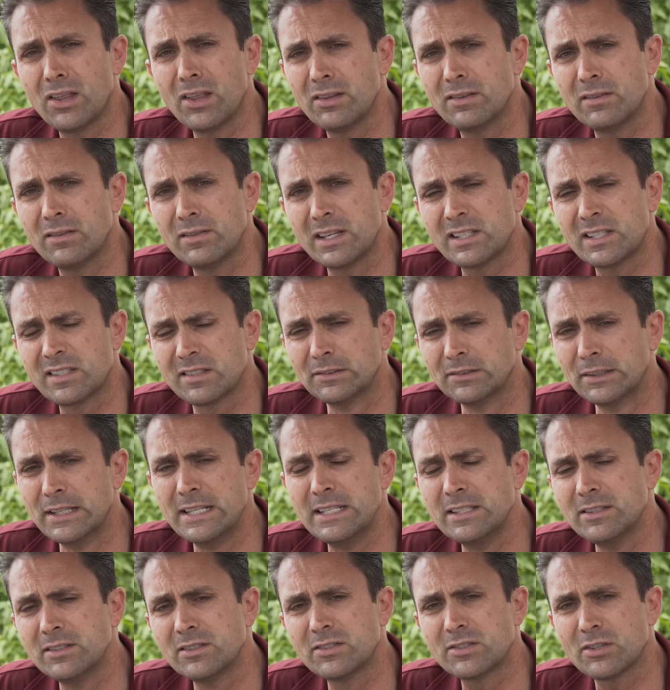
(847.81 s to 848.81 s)
this
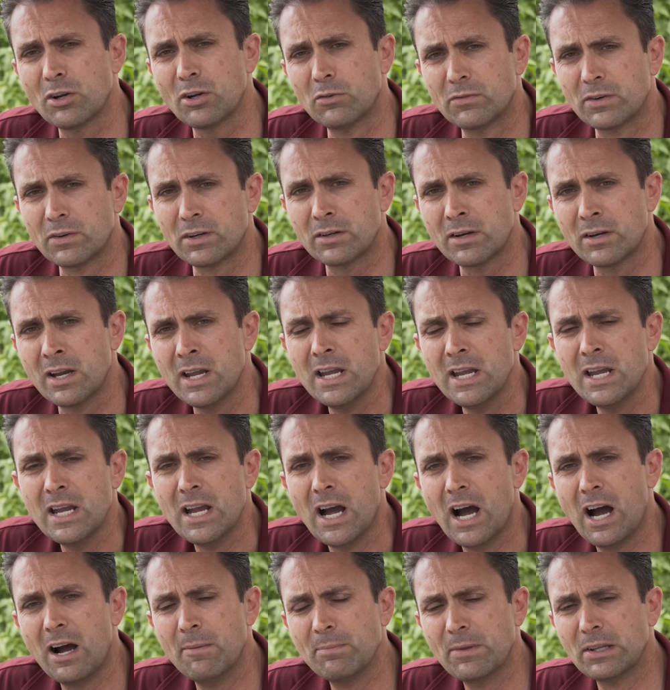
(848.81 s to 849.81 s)
lens over
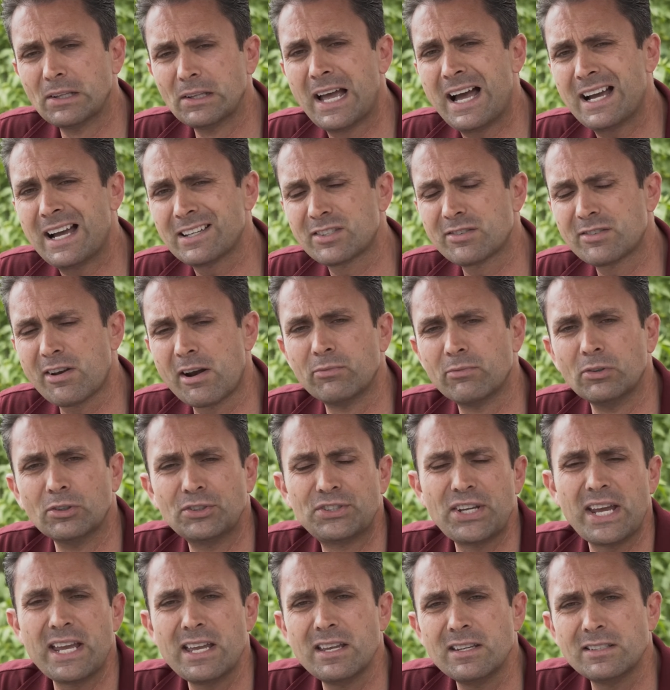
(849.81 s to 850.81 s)
um, the last several
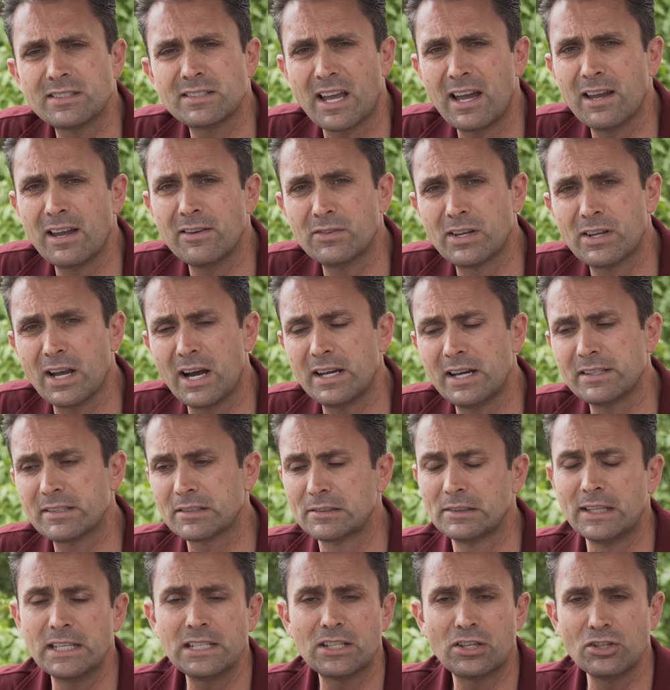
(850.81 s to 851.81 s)
days, I've got
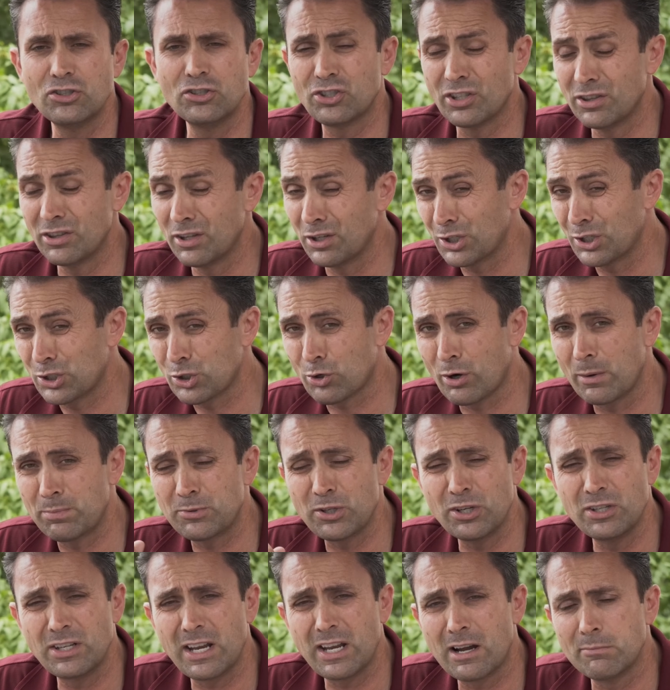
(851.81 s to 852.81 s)
linkage in the
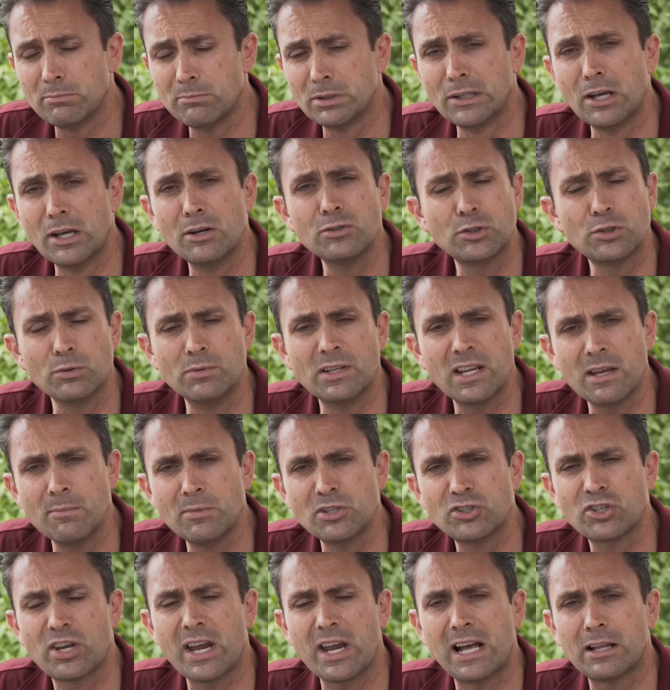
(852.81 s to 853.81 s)
description down below to an
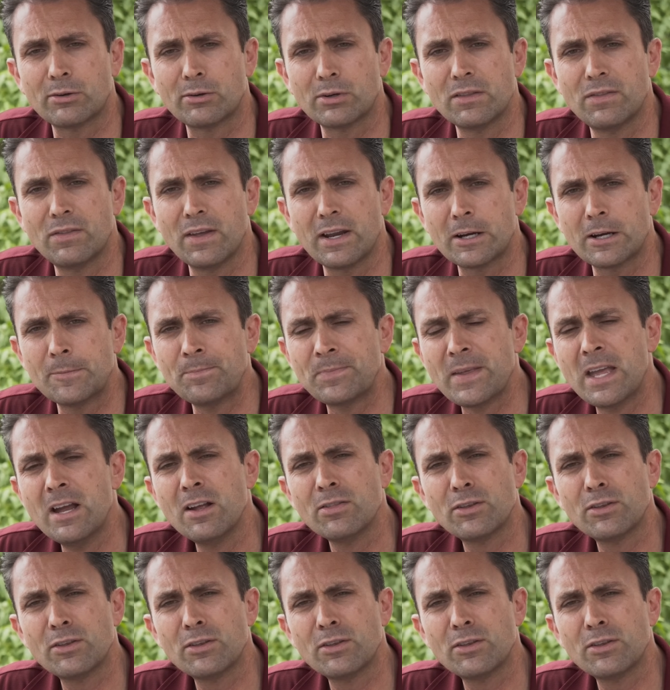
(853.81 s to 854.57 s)
image gallery there.